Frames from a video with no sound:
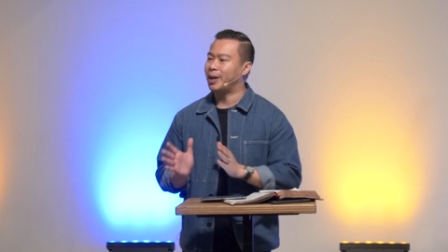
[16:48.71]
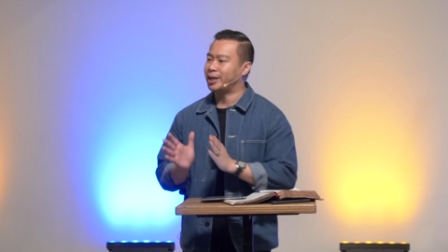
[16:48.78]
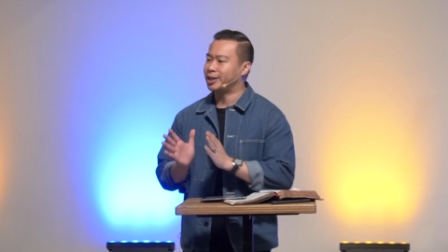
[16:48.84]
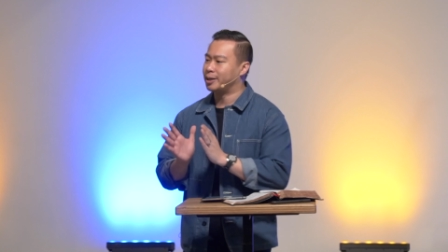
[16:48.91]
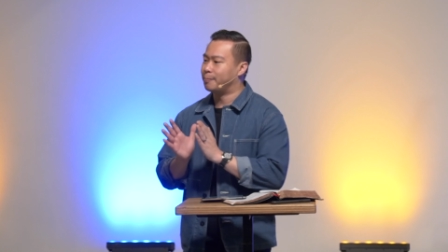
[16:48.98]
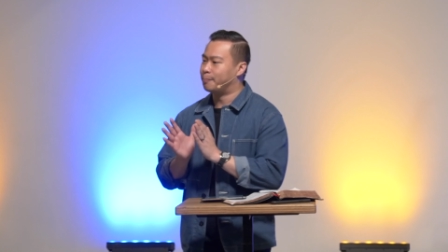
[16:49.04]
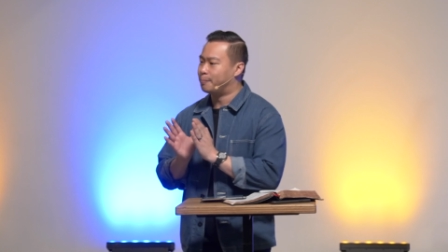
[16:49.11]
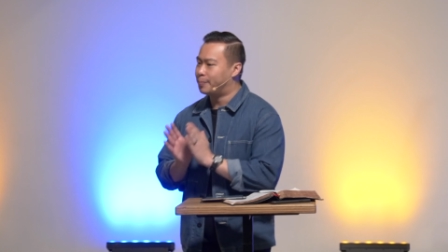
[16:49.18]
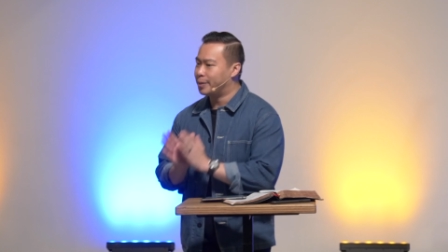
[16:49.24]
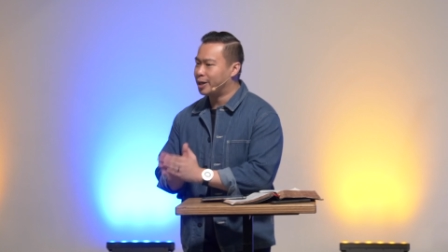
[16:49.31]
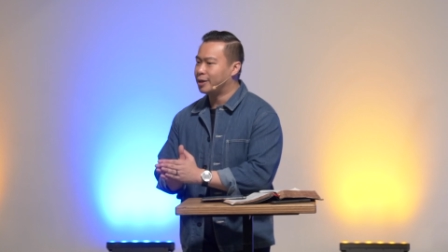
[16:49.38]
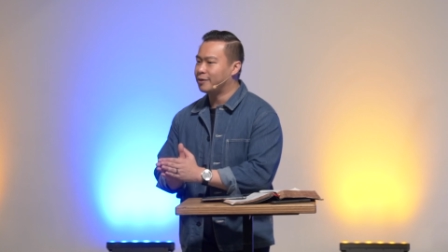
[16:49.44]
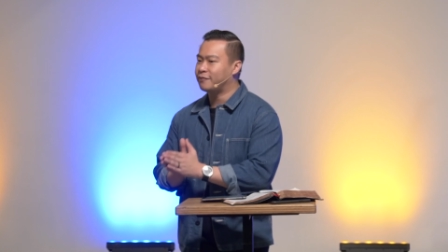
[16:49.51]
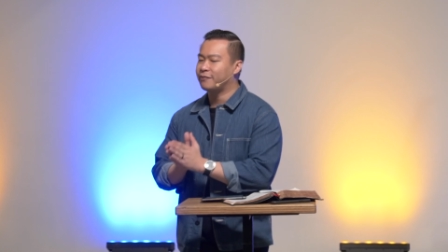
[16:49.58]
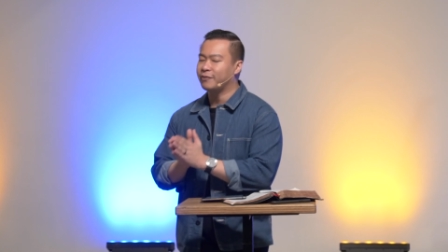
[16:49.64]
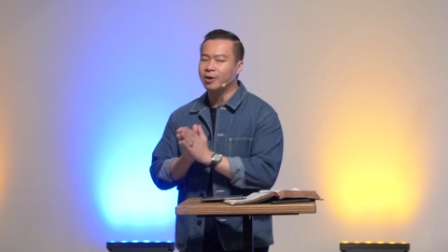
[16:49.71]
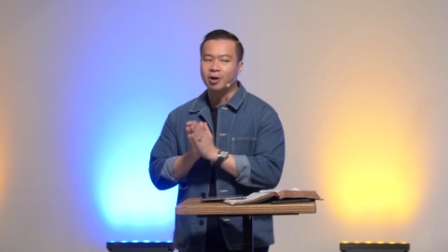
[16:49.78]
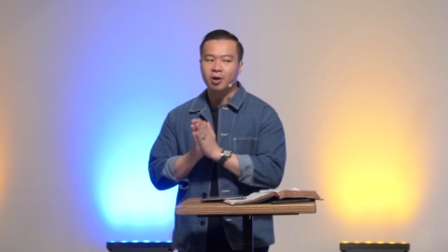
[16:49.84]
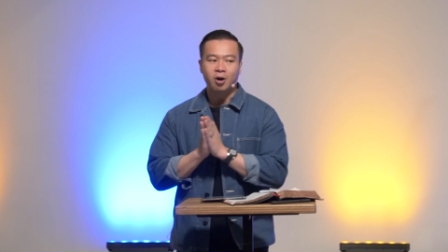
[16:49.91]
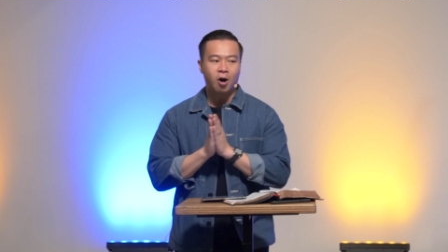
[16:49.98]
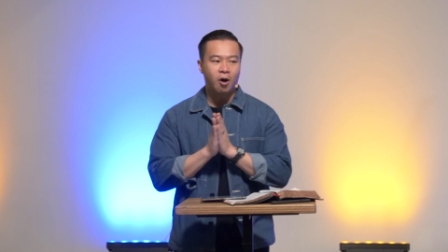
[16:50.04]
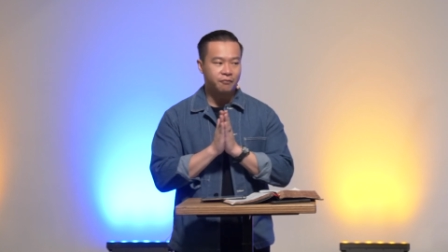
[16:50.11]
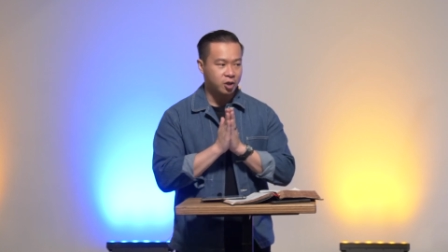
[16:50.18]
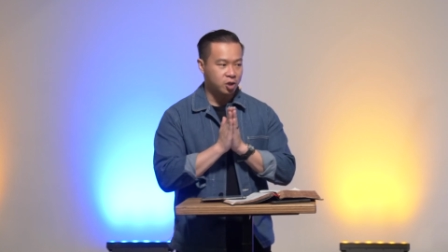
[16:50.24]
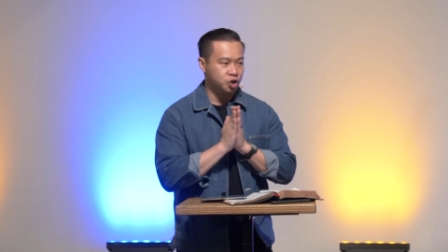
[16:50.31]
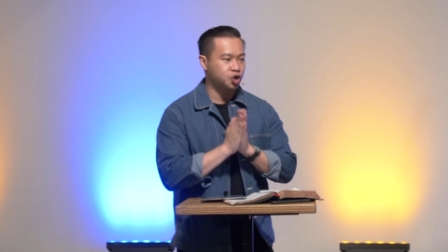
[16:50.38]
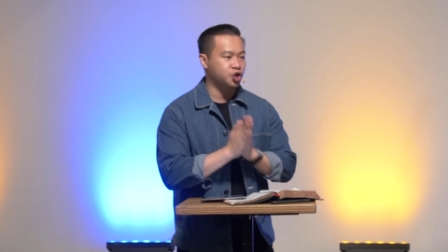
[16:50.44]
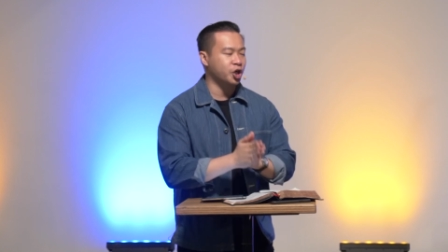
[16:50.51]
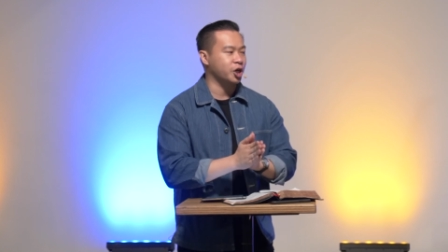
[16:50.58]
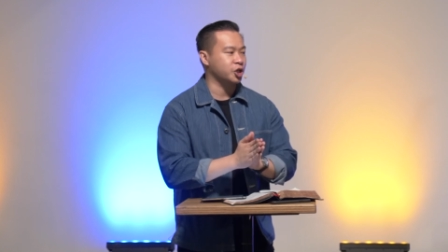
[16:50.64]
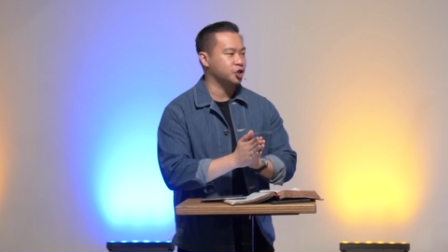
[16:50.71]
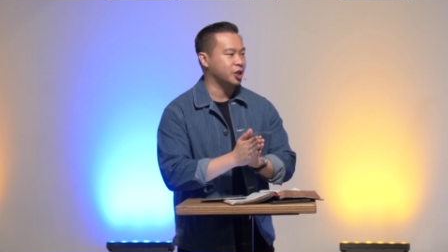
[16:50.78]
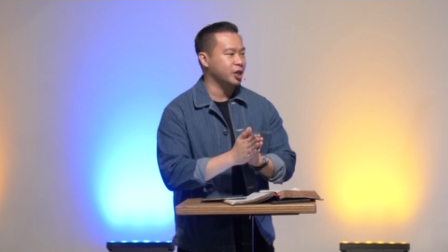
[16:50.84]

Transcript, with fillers: but the birth of the church.